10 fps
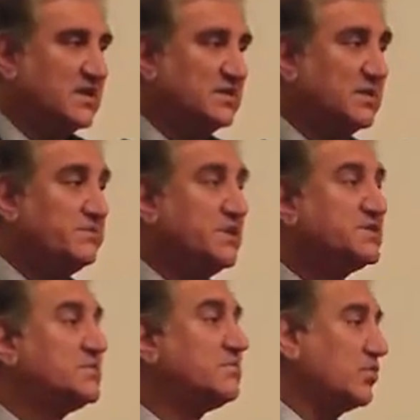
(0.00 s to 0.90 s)
the peace
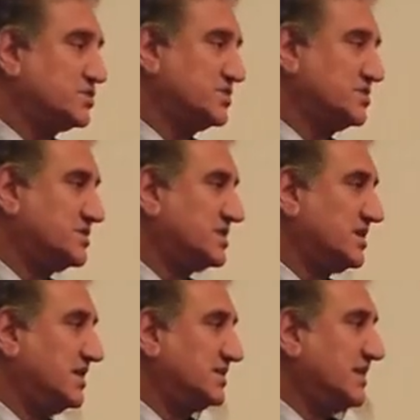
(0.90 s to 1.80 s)
process
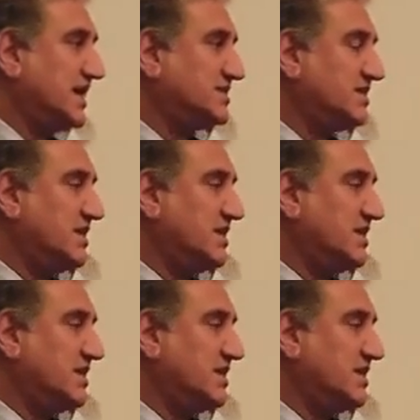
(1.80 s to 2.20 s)
that